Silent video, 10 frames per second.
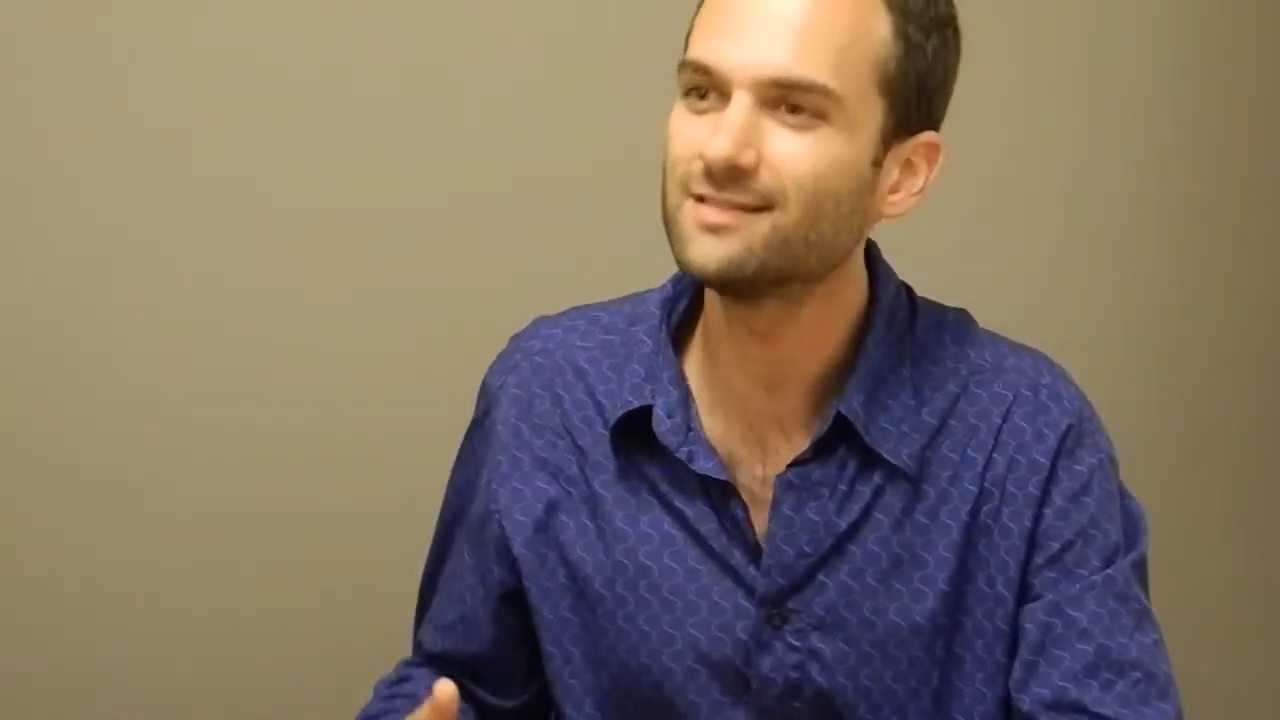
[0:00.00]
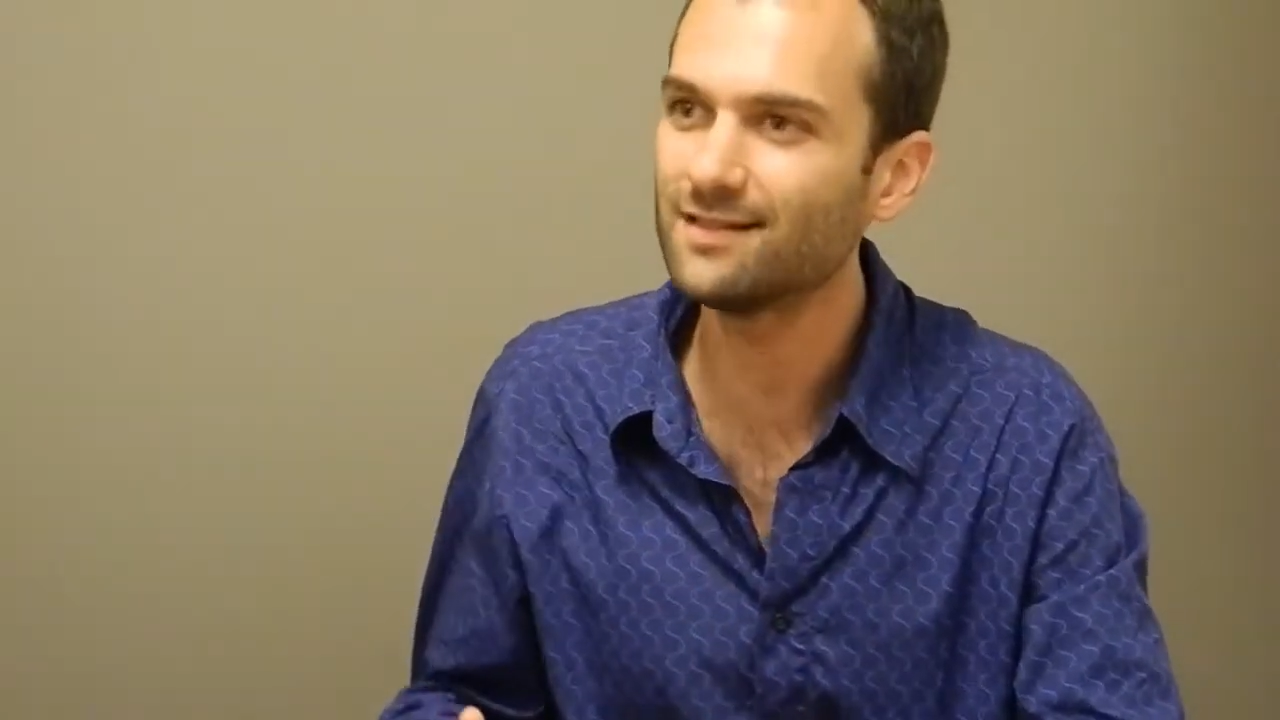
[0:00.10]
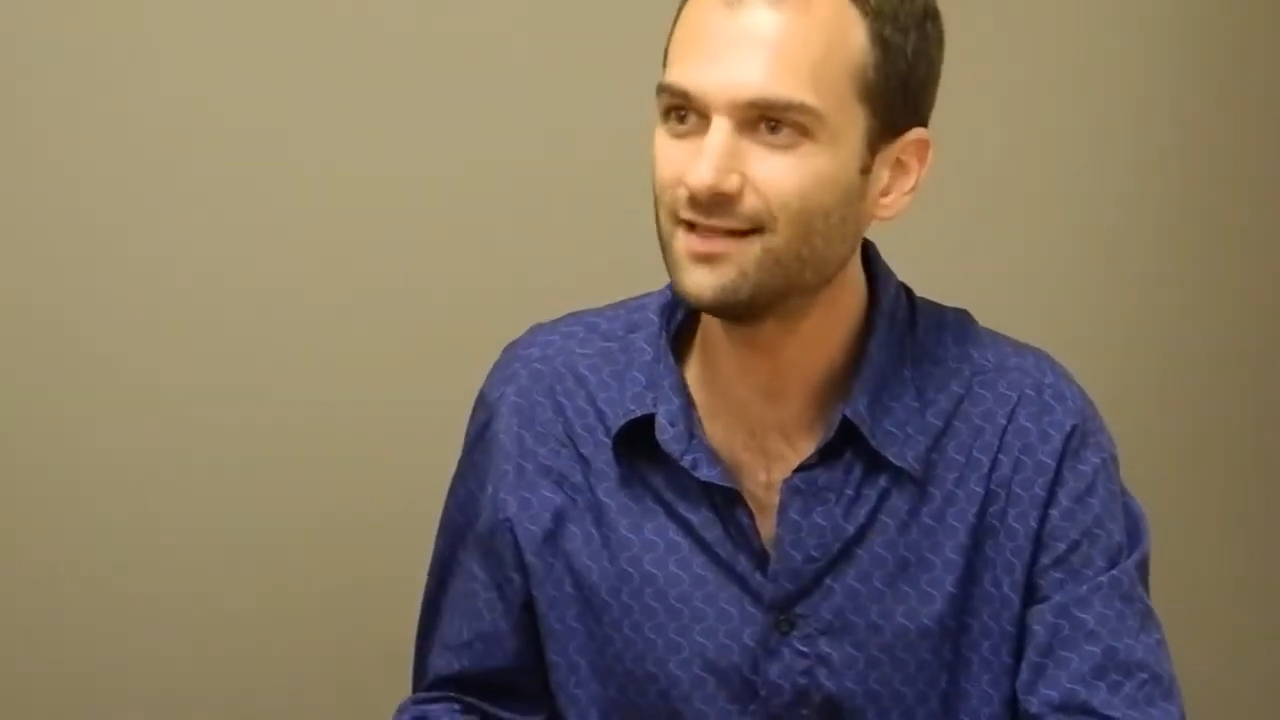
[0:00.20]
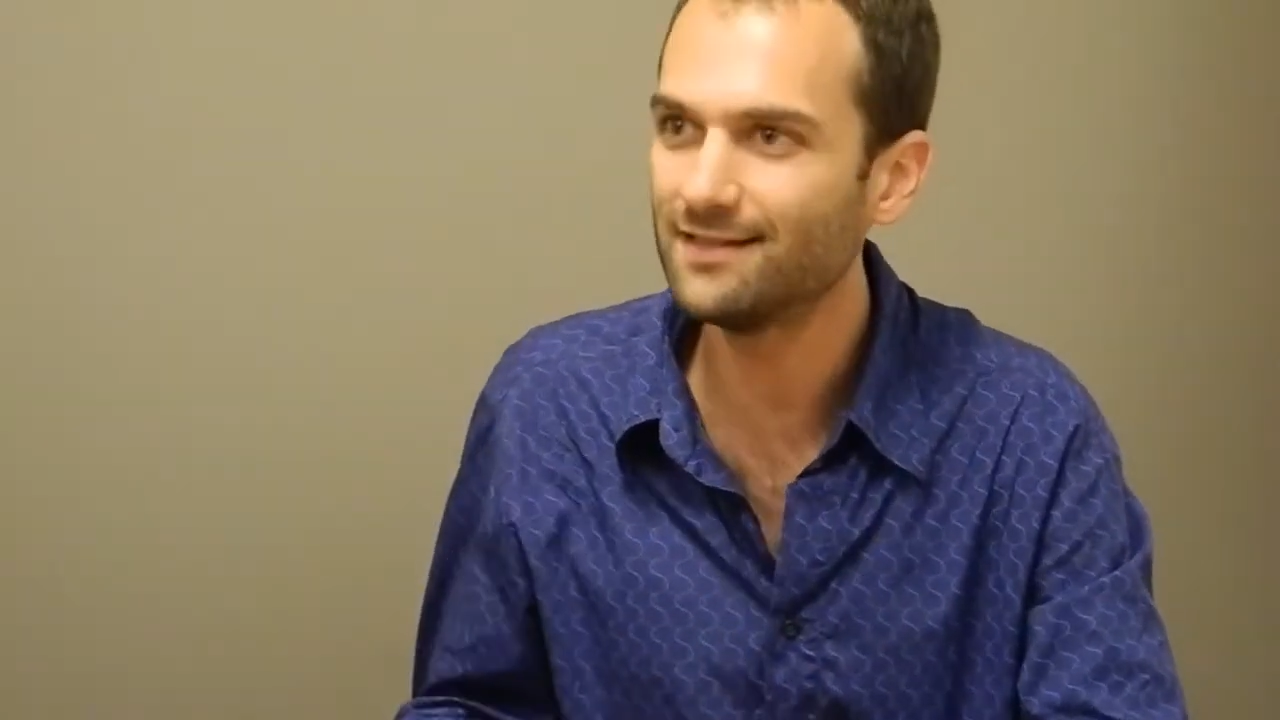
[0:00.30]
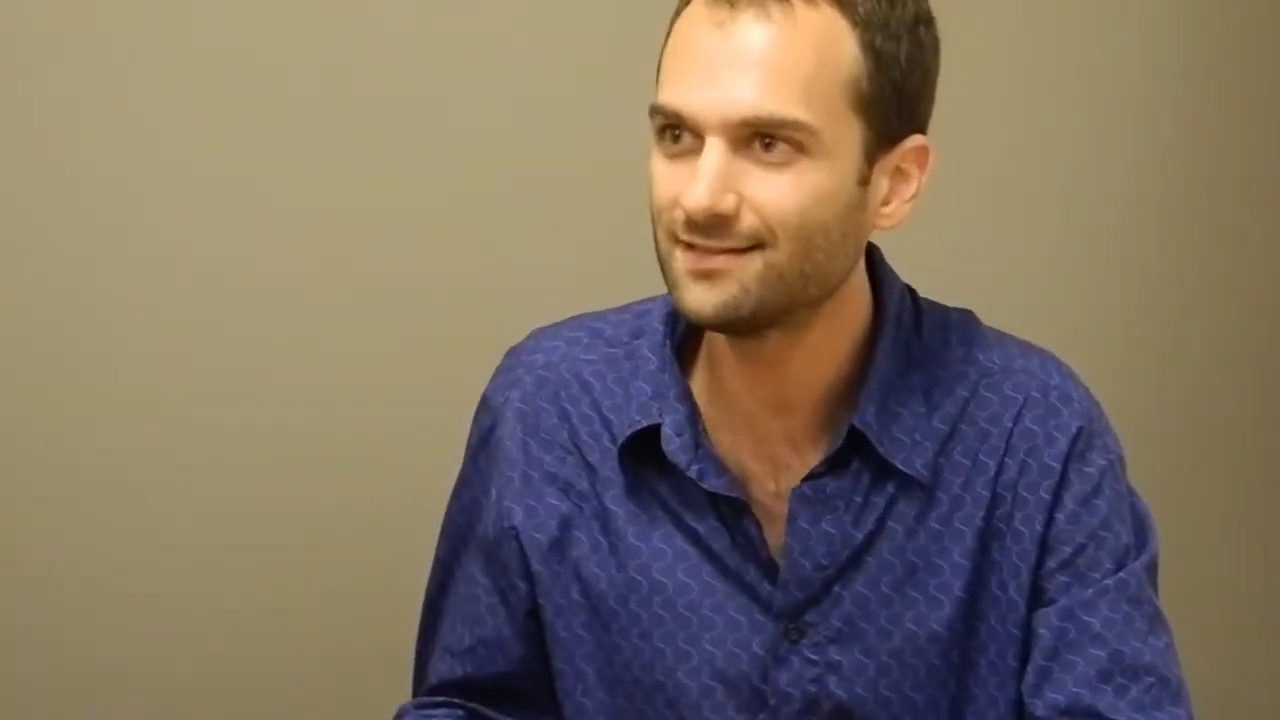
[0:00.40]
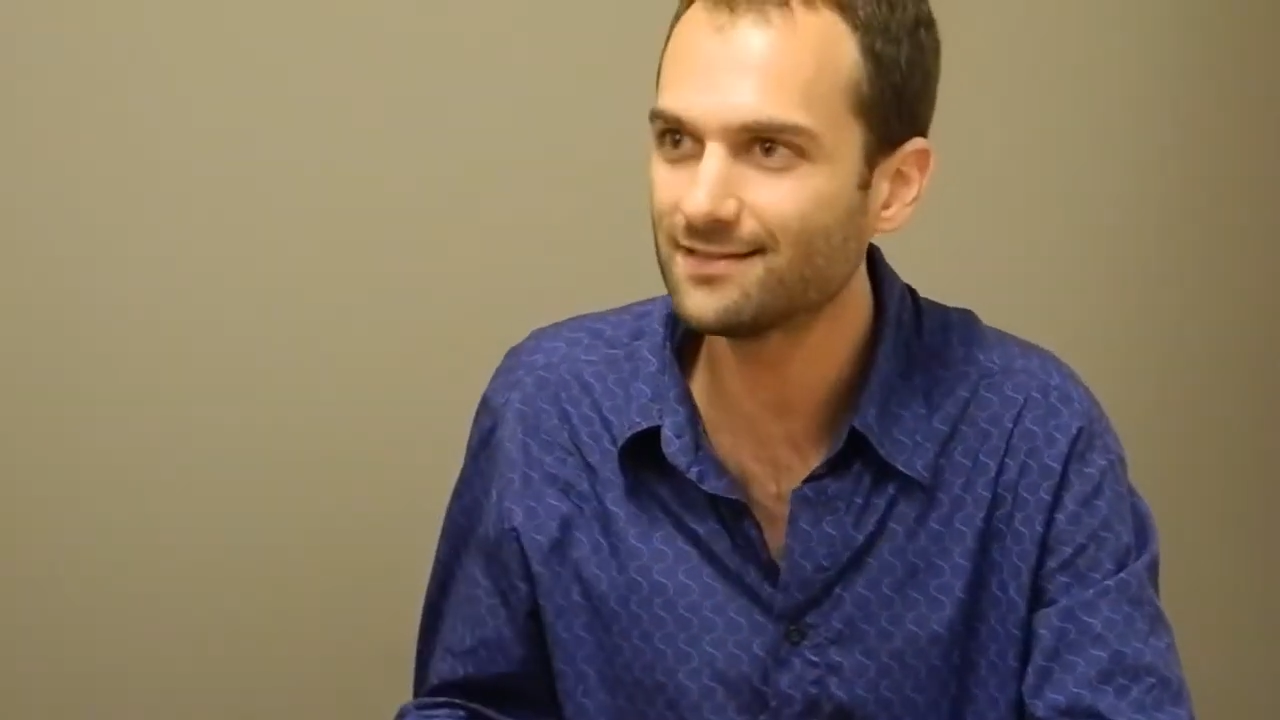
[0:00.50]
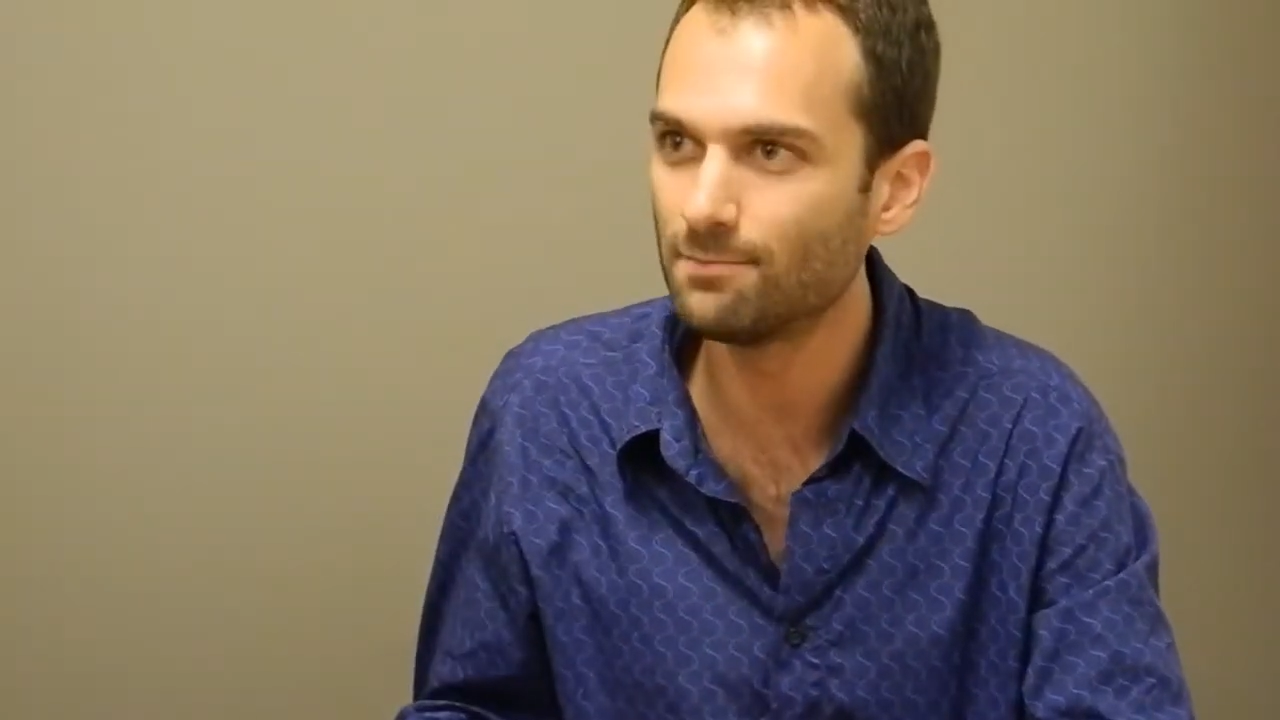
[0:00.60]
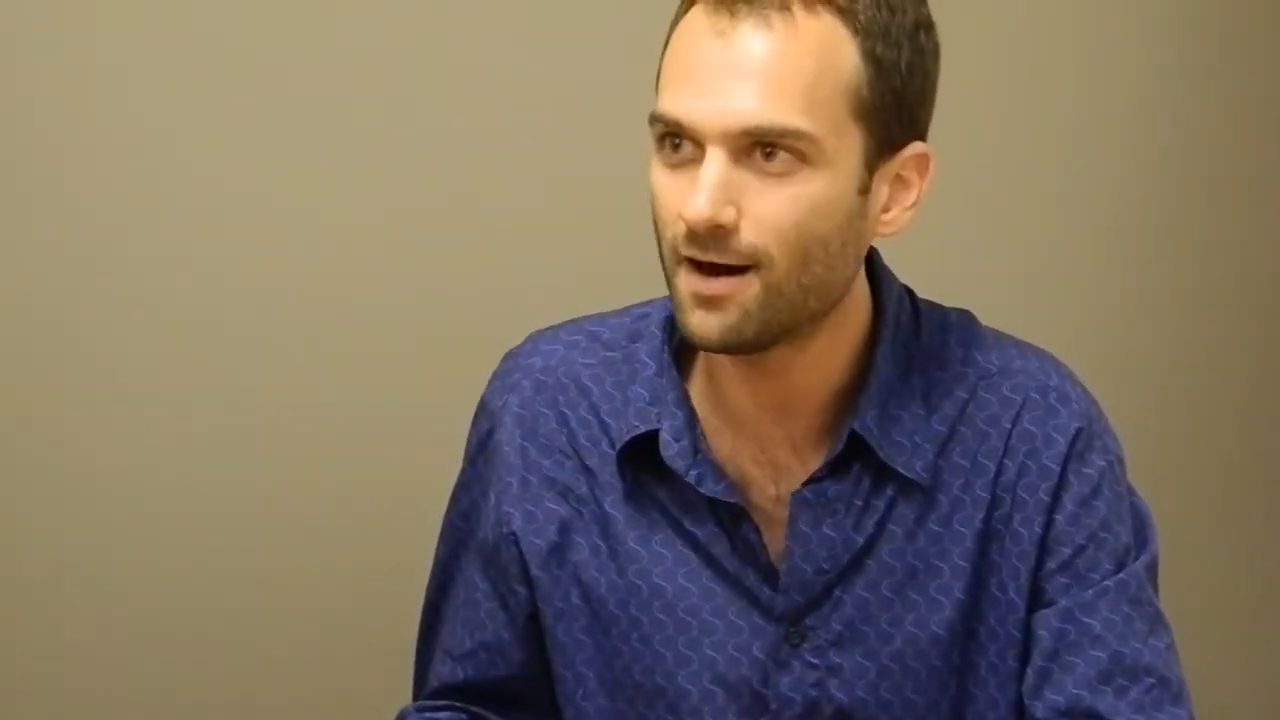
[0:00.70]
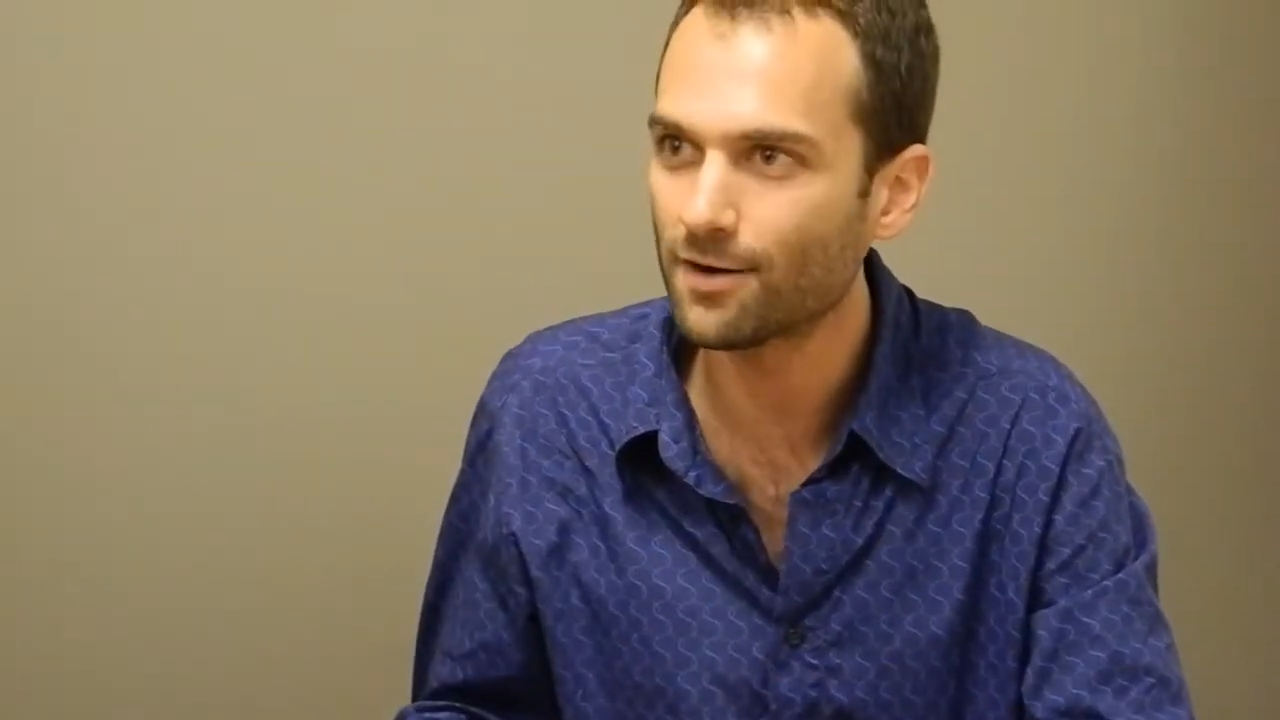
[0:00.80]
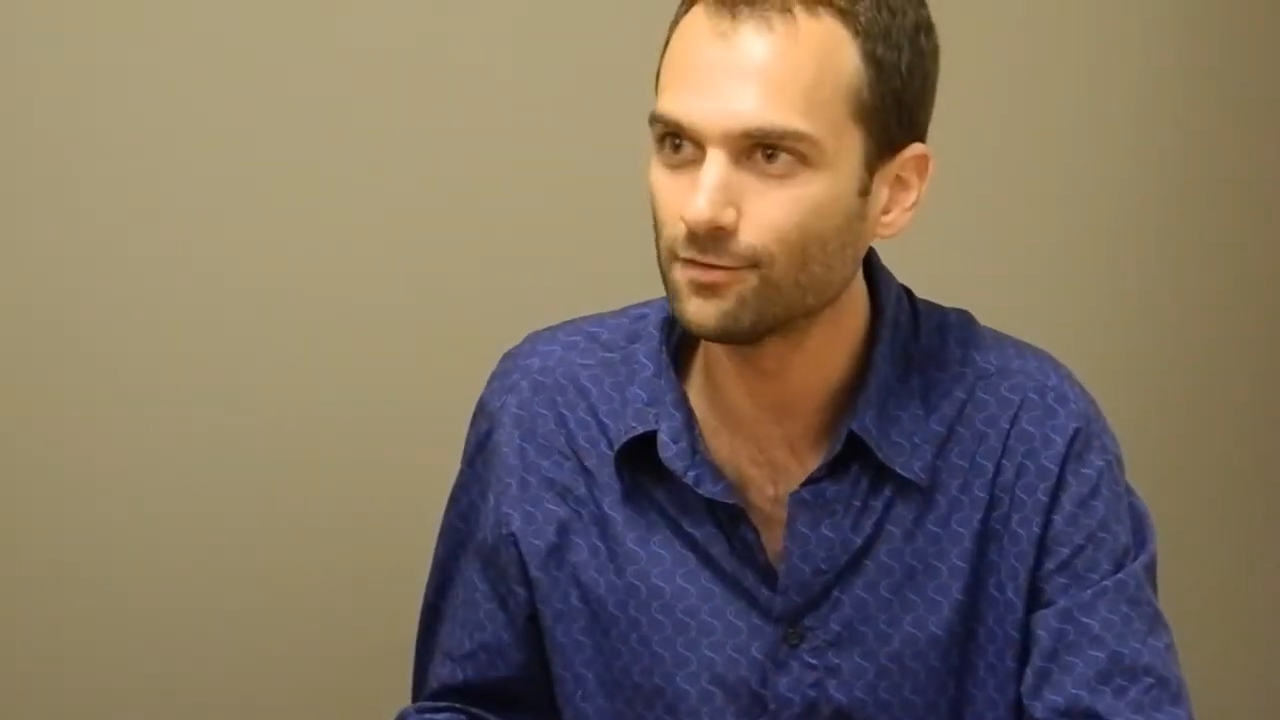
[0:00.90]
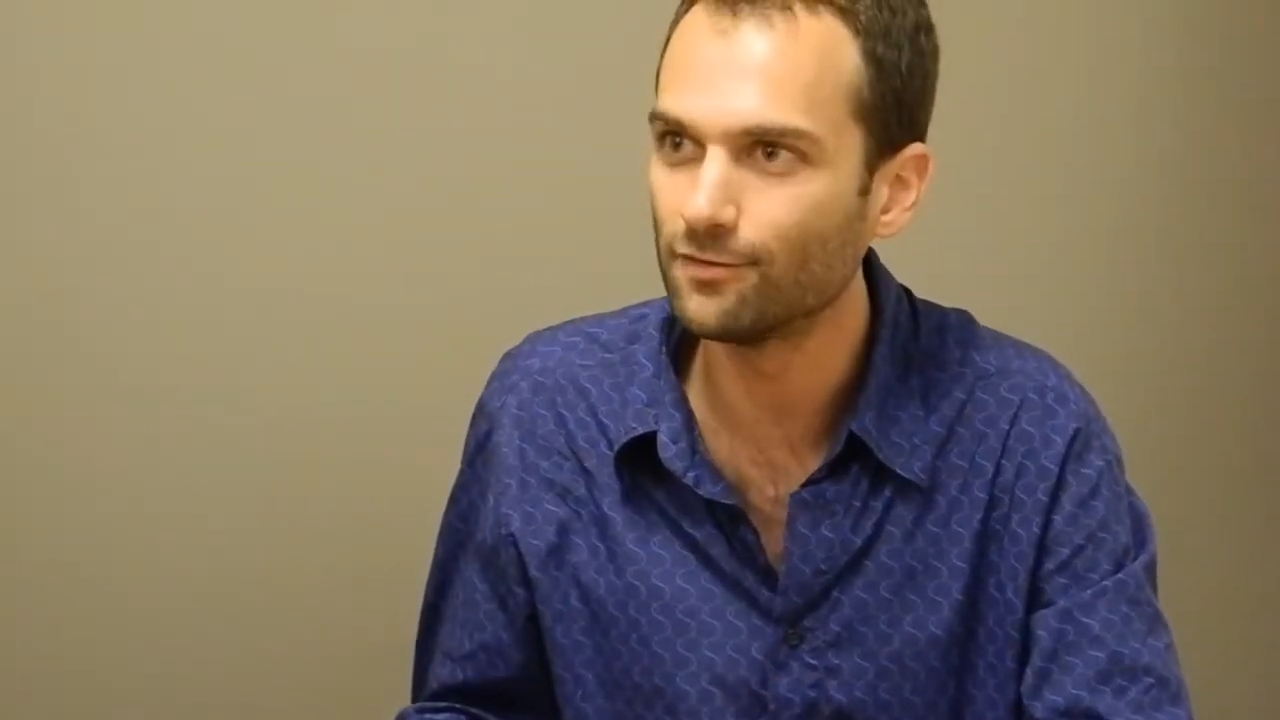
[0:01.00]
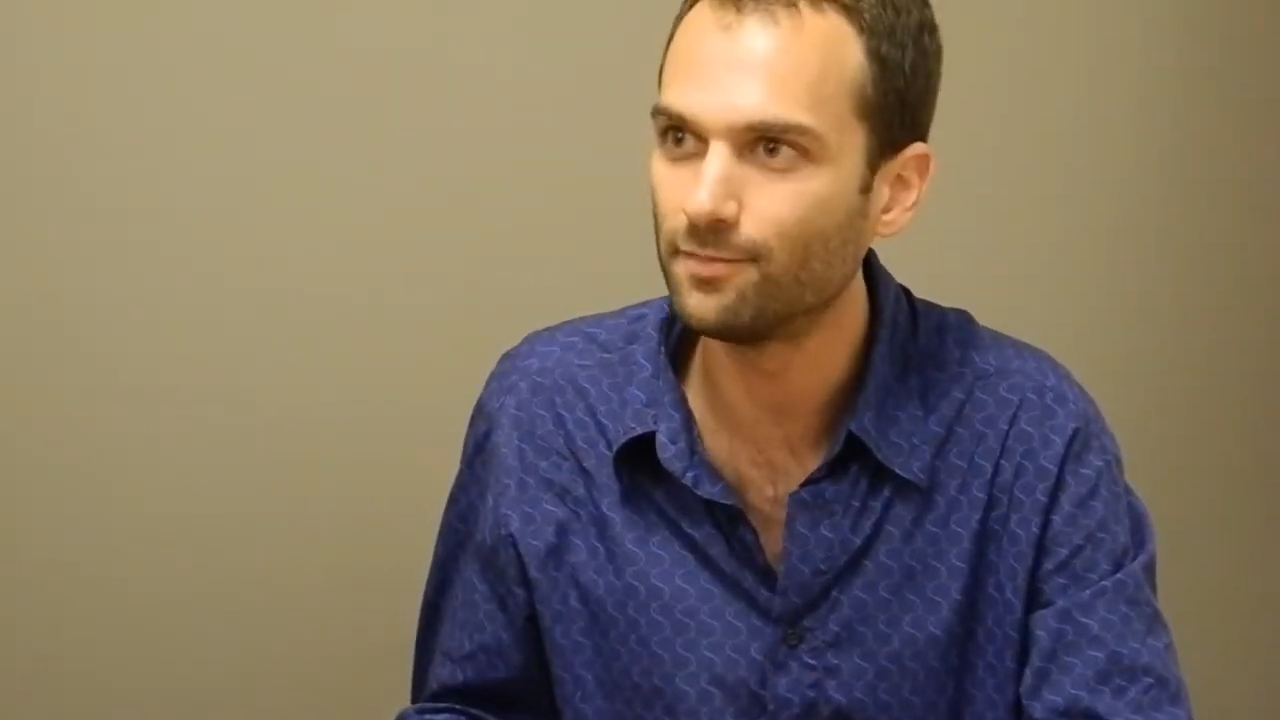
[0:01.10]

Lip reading: scientist model